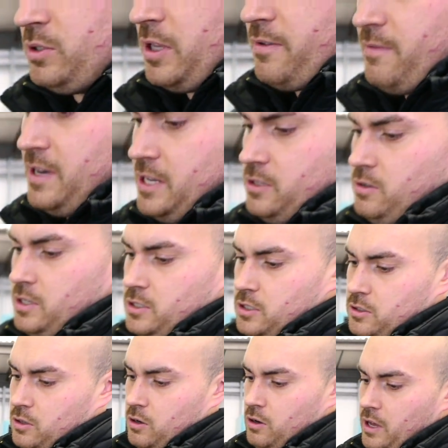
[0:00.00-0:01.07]
So you've literally
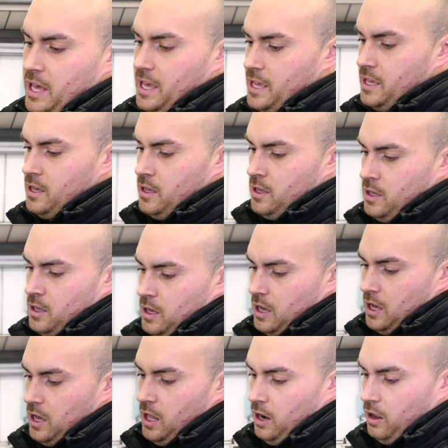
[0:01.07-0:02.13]
just got
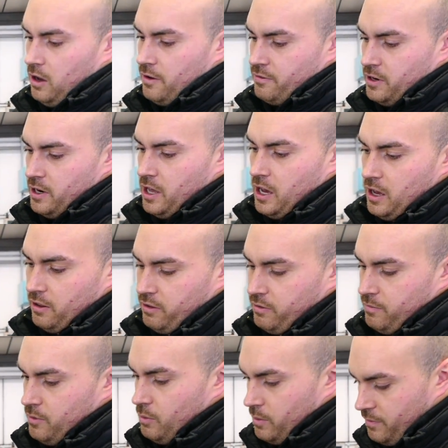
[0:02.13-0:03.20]
a live and an
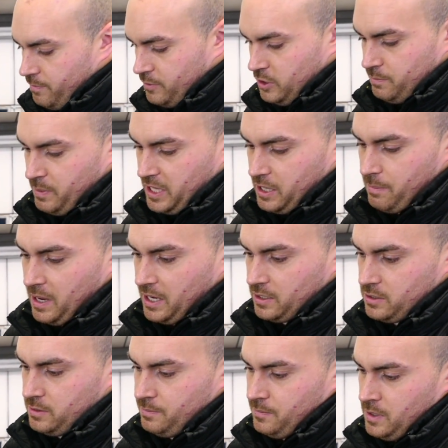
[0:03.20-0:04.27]
earth that we've just
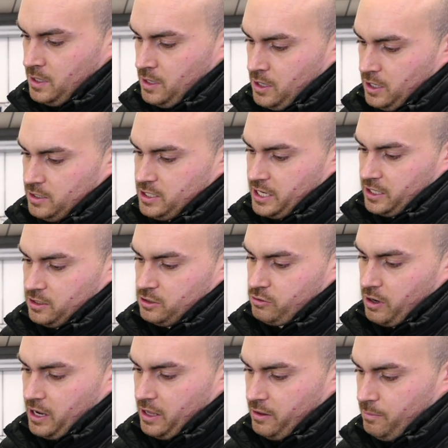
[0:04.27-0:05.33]
piggybacked and taken
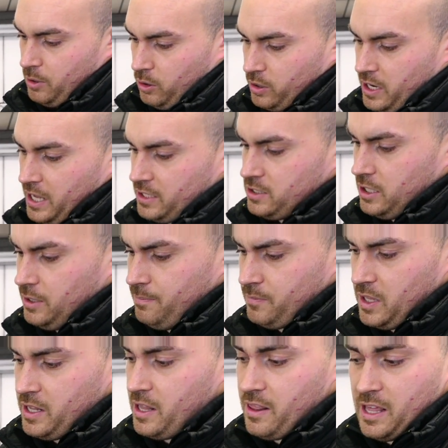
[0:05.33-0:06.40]
straight out of the block connector,
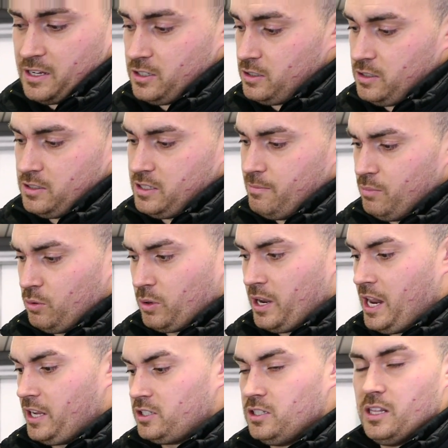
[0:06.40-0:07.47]
and then they're just a simple
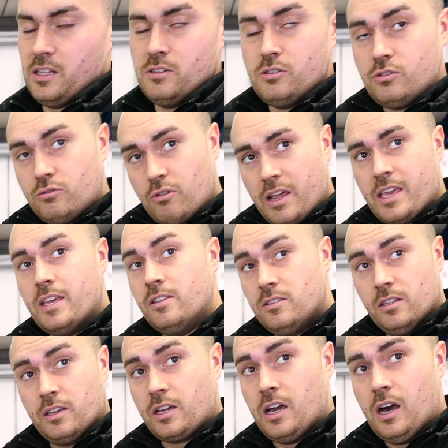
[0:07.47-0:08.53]
connection then straight
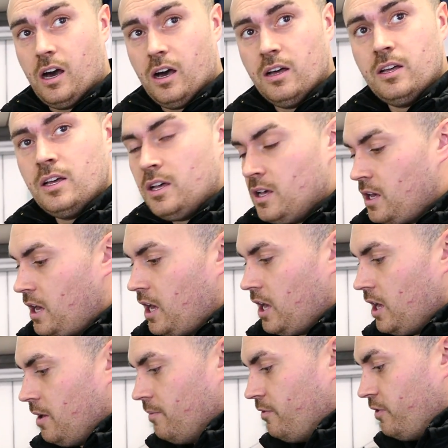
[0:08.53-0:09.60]
into the car
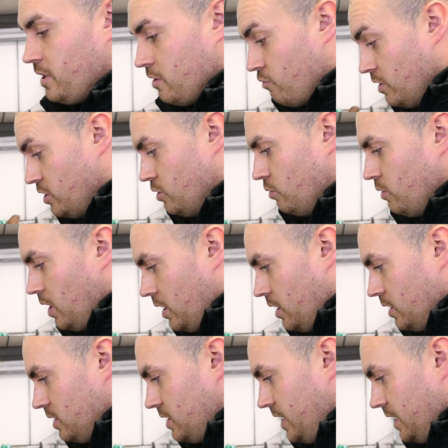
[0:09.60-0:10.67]
for the original
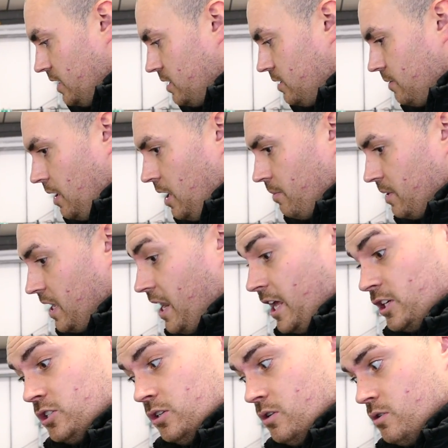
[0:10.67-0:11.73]
996
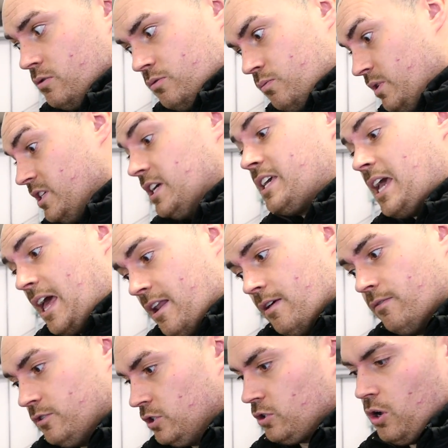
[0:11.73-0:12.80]
connection, which again,
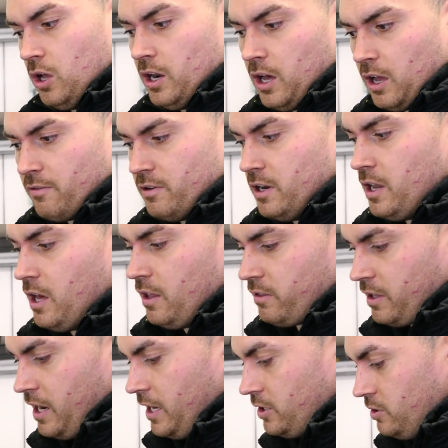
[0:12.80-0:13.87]
we've just got a live and an
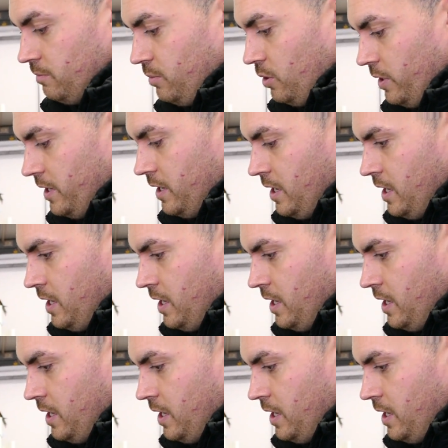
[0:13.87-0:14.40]
earth connection point.